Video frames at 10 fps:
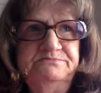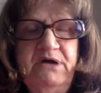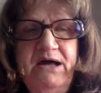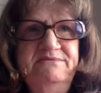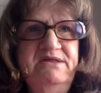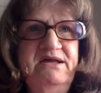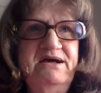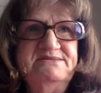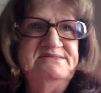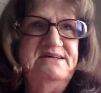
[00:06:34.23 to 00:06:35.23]
I think
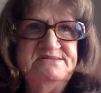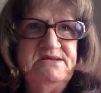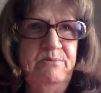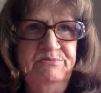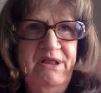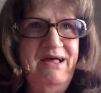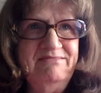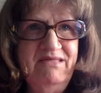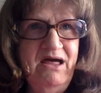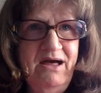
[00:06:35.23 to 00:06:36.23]
I said something
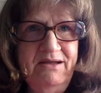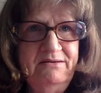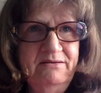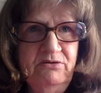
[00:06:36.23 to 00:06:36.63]
like that.